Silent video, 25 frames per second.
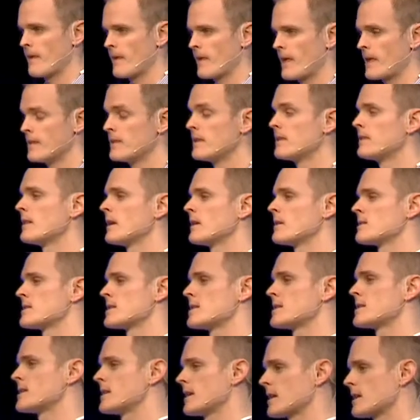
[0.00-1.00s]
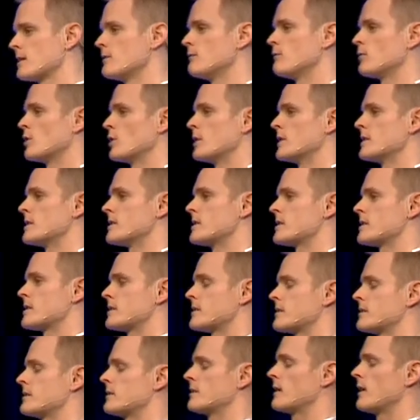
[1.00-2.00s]
And then there's a second voice,
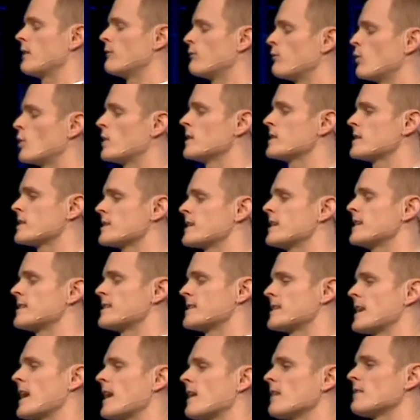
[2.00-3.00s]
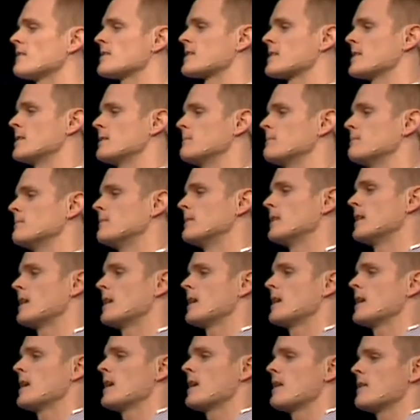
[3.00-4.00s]
a voice that tells him
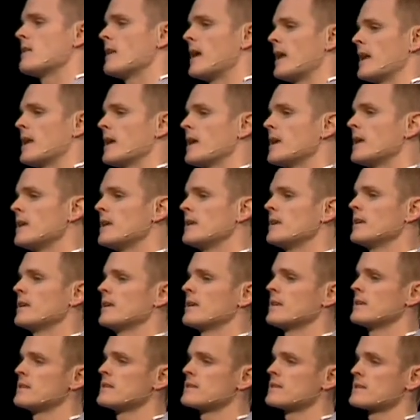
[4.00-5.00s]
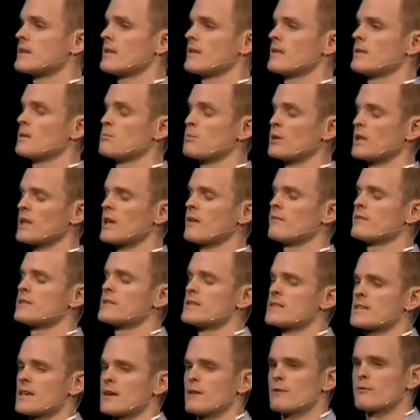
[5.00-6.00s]
that he is the beloved
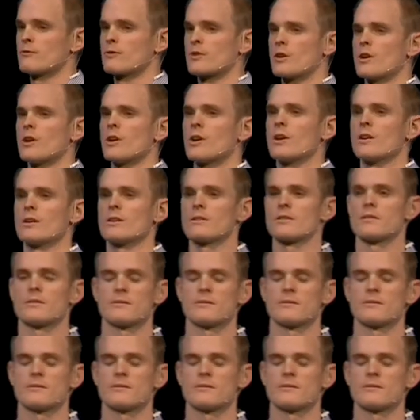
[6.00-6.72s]
Son of God.